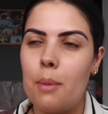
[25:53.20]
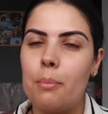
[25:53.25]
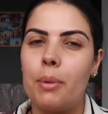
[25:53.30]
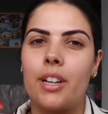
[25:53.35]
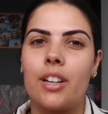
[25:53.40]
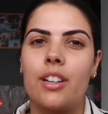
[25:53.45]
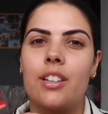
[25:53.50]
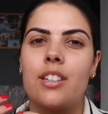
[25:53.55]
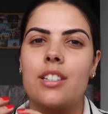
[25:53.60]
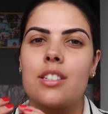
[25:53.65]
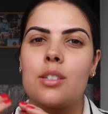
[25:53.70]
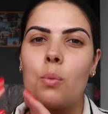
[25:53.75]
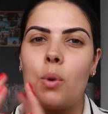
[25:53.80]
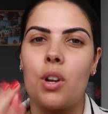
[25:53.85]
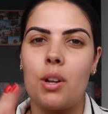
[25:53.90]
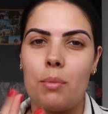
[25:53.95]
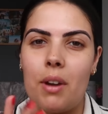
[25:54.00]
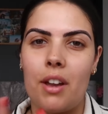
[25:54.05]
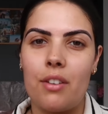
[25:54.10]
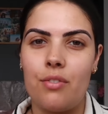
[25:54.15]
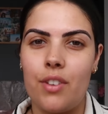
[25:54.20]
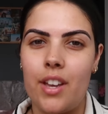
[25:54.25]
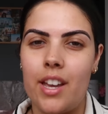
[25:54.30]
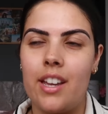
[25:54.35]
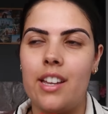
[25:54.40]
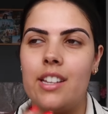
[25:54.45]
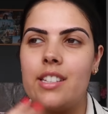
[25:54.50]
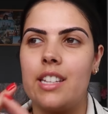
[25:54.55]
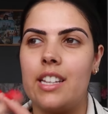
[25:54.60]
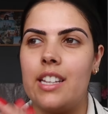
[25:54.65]
because one of my
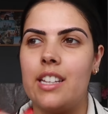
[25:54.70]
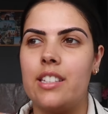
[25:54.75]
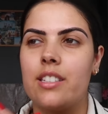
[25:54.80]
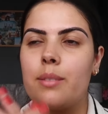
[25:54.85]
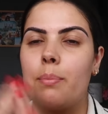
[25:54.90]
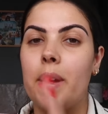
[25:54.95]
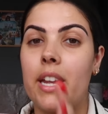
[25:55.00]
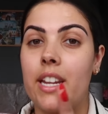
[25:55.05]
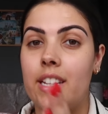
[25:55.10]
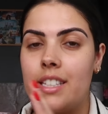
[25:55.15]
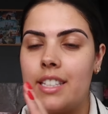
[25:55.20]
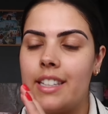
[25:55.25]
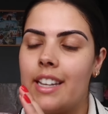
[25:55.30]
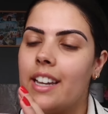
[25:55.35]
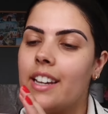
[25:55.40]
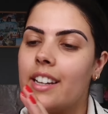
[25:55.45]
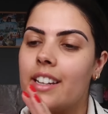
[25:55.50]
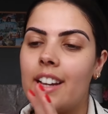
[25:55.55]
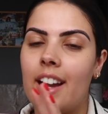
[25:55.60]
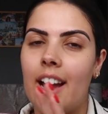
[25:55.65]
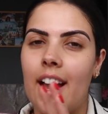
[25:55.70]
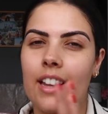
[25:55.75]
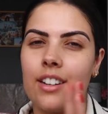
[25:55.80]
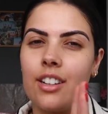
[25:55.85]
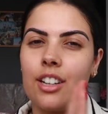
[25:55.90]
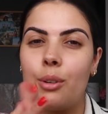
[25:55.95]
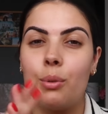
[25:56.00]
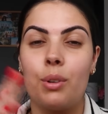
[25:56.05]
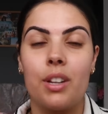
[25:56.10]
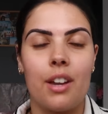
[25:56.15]
fears is being sick
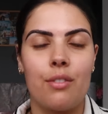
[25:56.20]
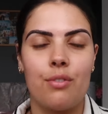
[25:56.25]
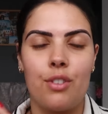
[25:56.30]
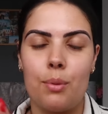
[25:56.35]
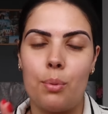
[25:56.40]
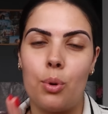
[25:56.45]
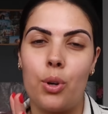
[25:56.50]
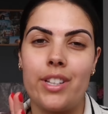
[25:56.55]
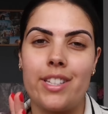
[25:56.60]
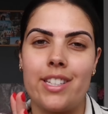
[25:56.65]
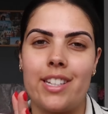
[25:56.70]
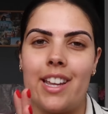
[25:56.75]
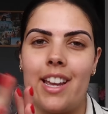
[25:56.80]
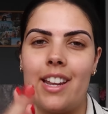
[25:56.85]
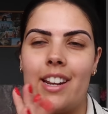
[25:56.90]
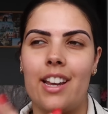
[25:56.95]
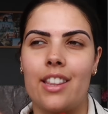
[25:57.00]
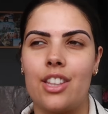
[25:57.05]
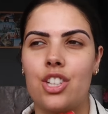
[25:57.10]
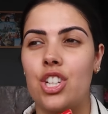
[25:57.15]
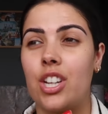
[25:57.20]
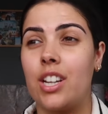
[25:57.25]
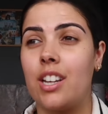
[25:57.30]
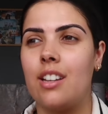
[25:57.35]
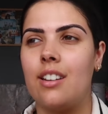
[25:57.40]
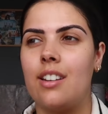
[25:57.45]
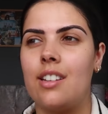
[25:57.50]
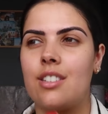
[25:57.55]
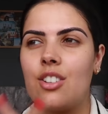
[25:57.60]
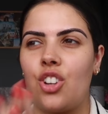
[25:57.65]
and I don't want to get food poisoning, and the
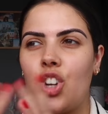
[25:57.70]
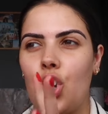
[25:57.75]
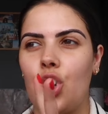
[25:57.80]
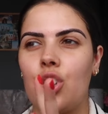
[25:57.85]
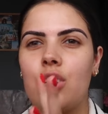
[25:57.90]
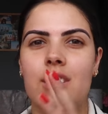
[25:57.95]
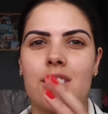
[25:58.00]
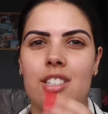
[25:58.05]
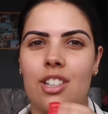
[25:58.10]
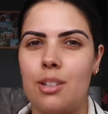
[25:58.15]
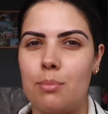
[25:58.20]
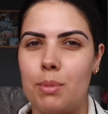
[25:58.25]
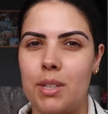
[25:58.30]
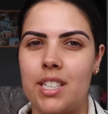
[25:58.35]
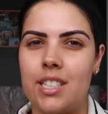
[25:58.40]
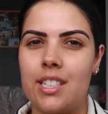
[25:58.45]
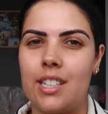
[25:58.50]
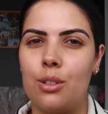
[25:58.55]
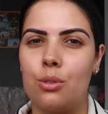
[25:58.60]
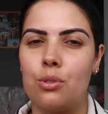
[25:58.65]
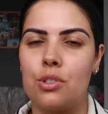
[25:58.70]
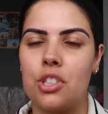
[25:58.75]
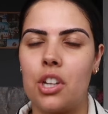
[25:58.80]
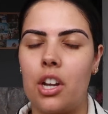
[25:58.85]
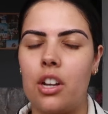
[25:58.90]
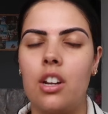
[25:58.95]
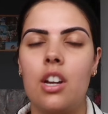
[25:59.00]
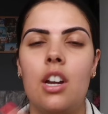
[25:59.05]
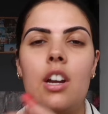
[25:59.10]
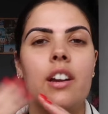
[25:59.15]
chicken isn't cooked, it's only been sealed. So
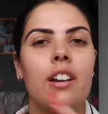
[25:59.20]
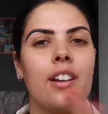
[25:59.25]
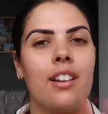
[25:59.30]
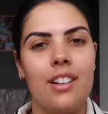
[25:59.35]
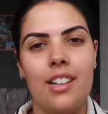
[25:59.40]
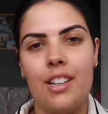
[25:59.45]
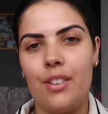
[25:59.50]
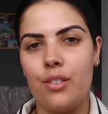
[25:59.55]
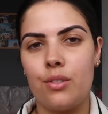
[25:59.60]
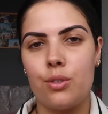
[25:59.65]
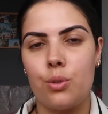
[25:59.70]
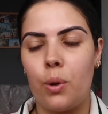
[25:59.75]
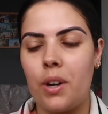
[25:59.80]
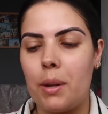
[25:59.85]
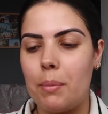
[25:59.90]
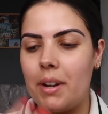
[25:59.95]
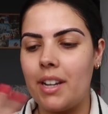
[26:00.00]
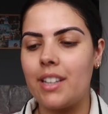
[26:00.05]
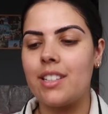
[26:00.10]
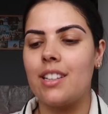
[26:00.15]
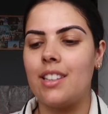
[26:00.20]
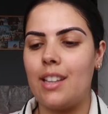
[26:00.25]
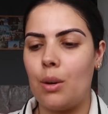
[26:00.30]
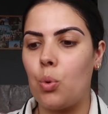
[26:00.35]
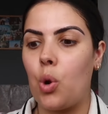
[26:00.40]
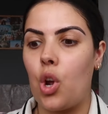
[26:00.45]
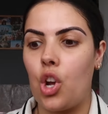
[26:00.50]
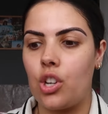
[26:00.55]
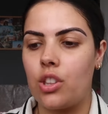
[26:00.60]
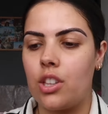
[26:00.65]
I'm gonna leave it for 20 minutes and that
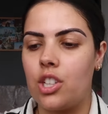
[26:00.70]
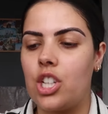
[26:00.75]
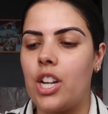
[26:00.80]
will cook the